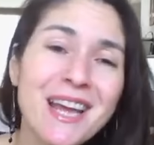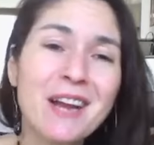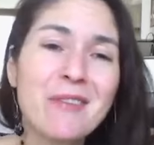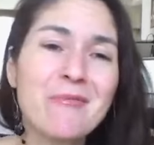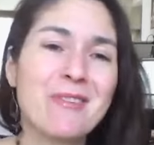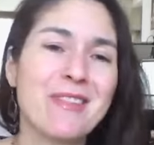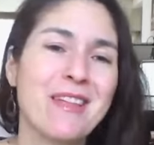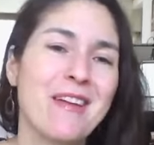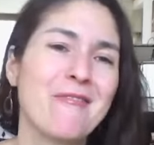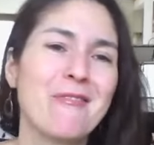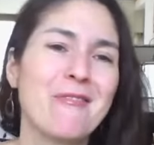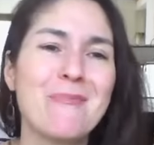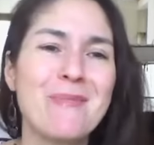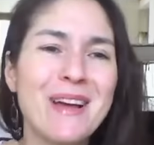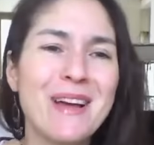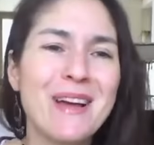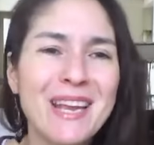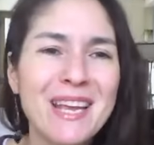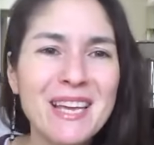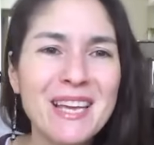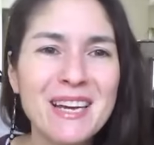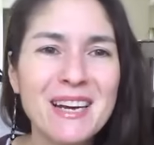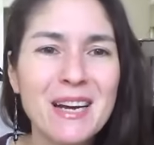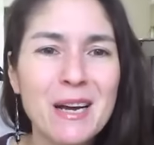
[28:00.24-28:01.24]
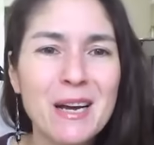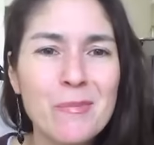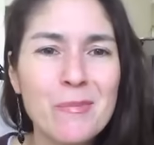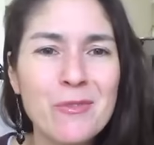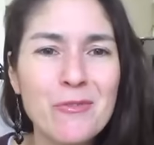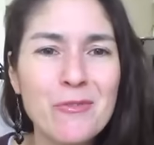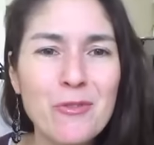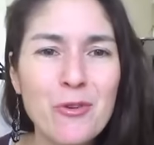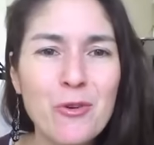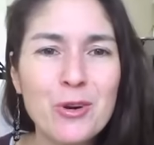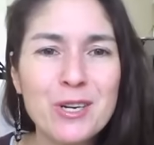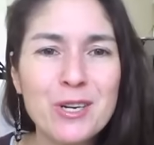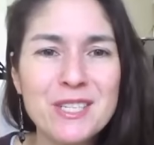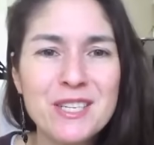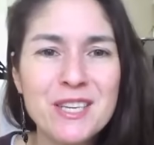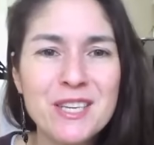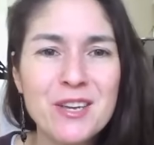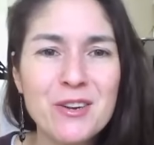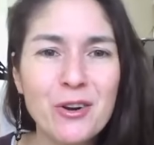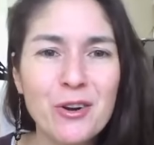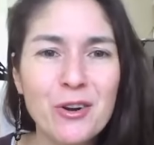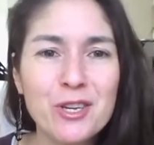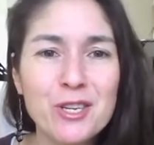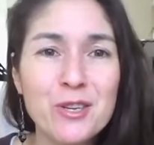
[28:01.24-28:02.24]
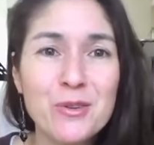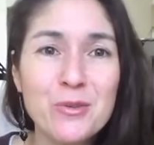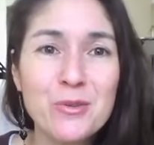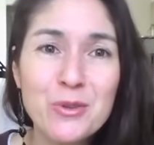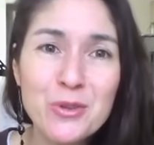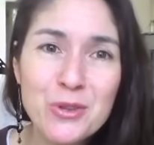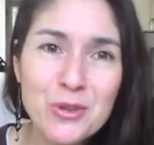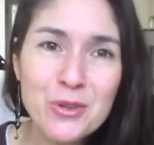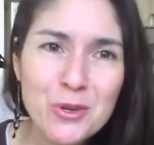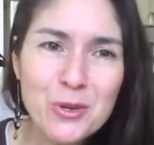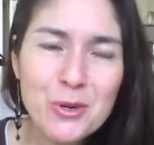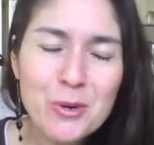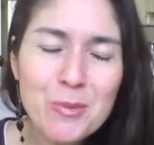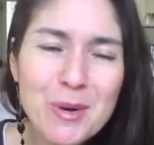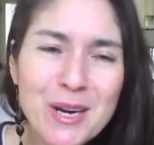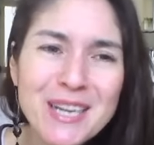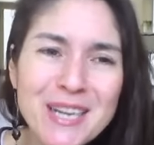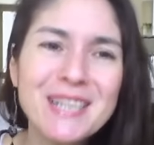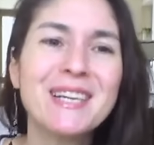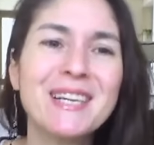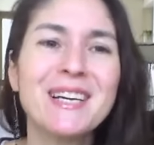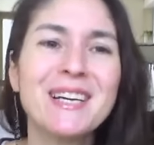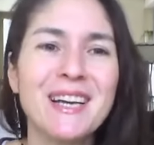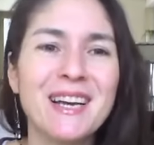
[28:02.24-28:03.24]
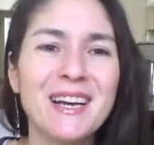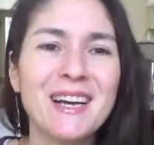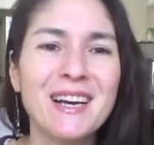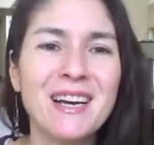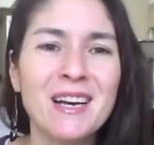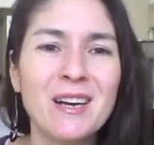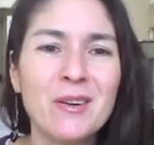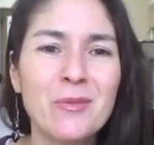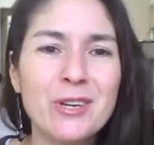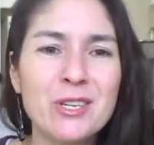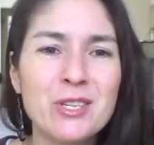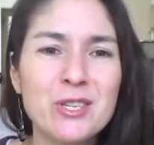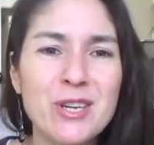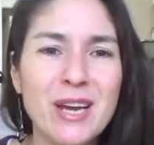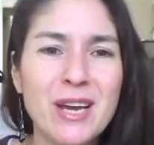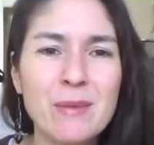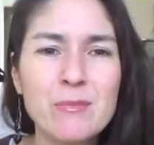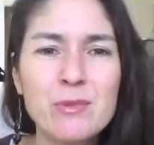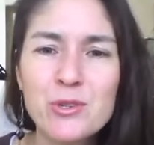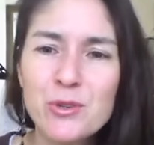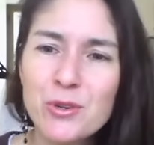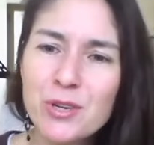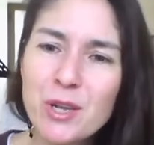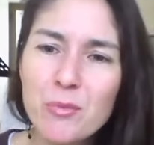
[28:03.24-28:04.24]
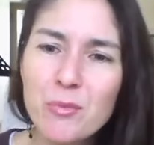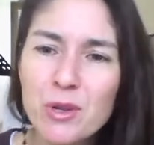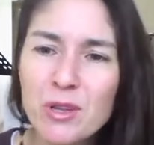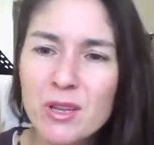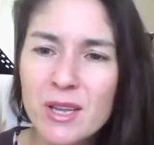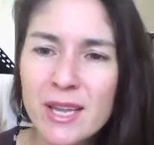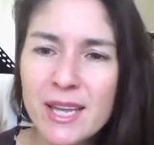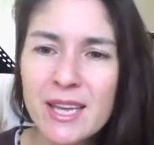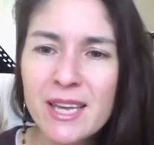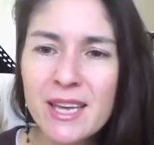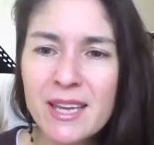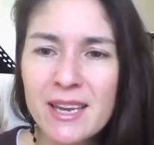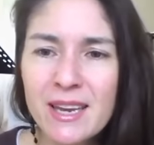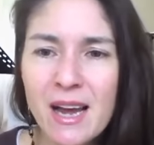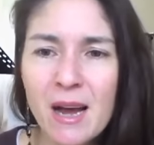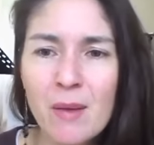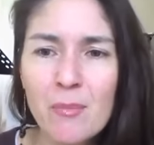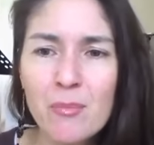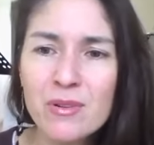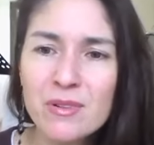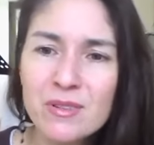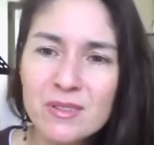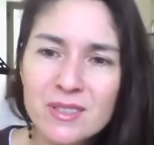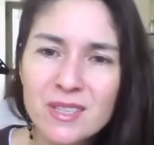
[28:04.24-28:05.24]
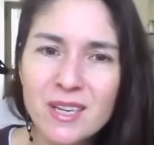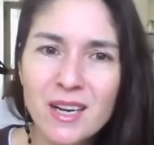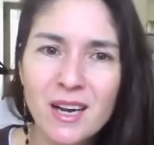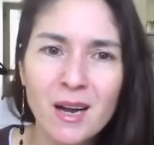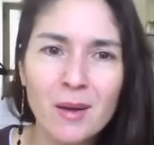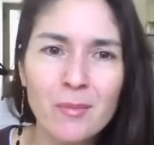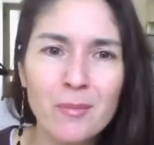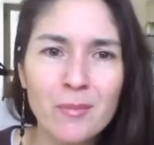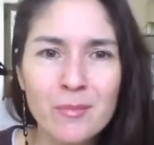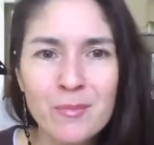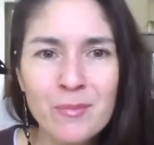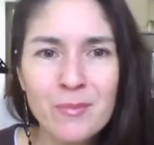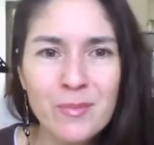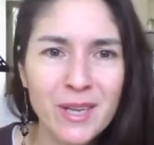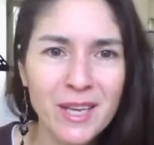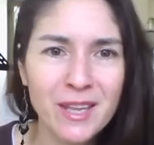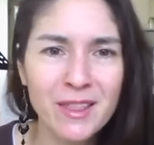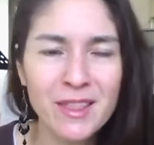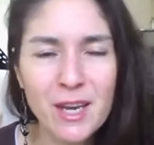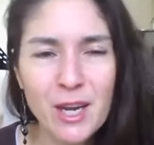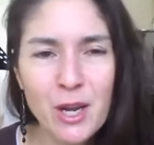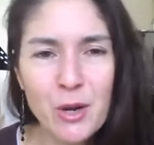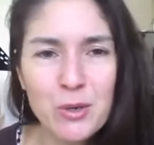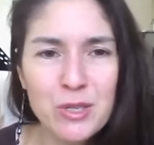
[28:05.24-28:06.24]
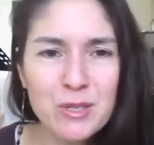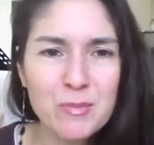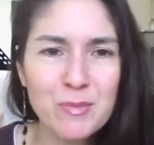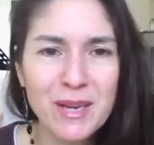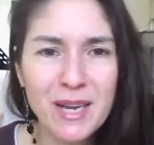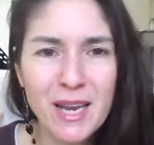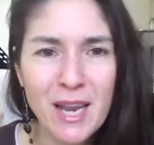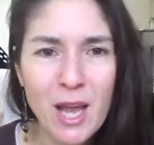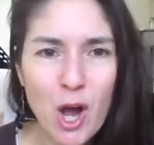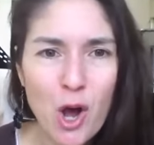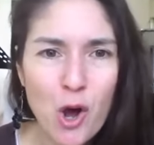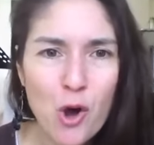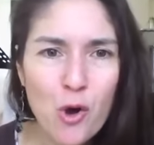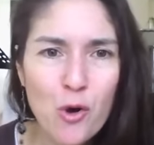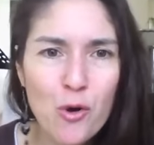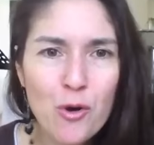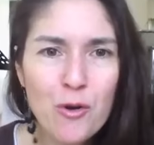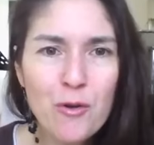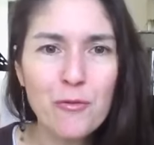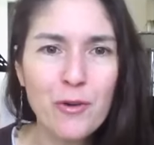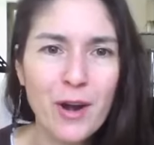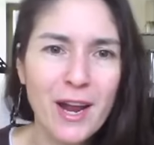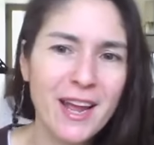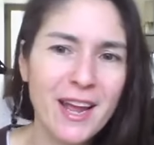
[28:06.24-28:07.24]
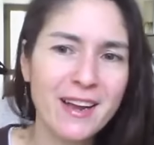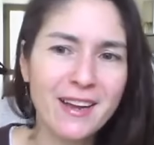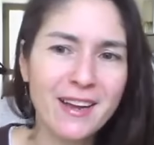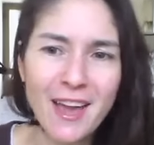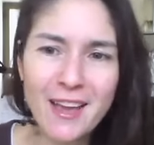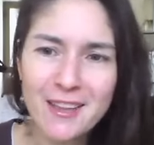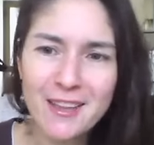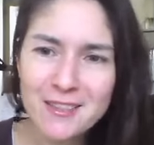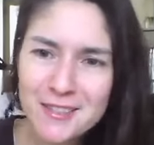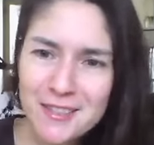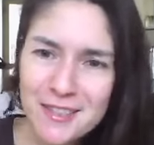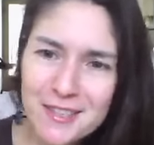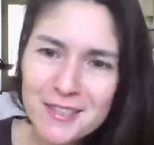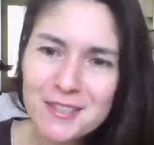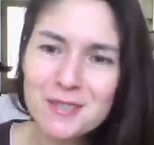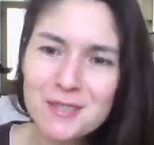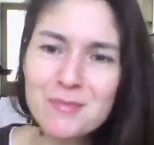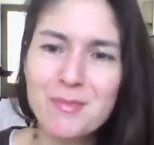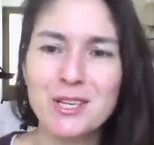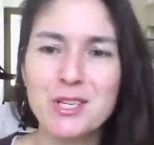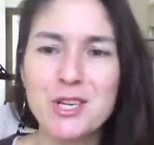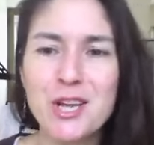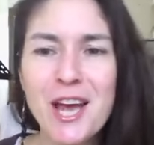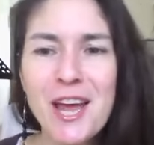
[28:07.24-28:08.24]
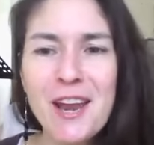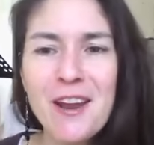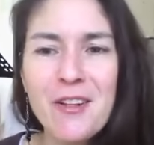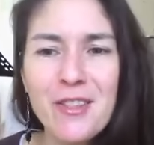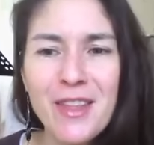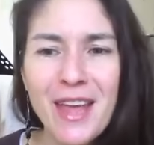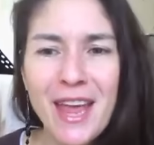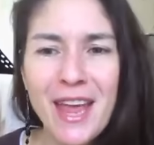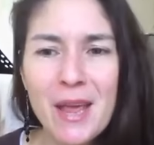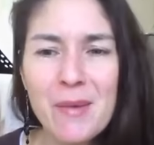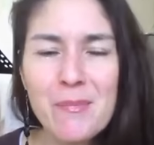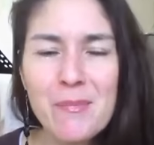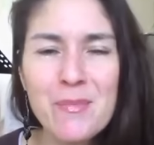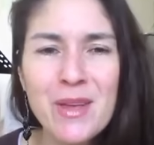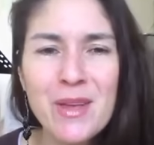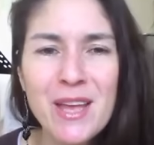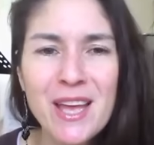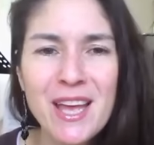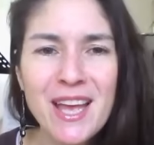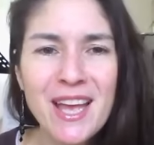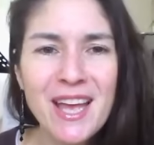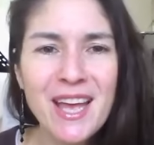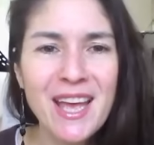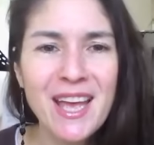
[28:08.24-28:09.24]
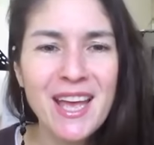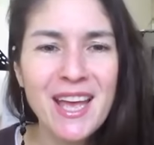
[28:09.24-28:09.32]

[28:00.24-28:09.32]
to connect with everybody, of course, here on YouTube, which I'm sure you will link it up in the notes below. Freya Casey is my channel name.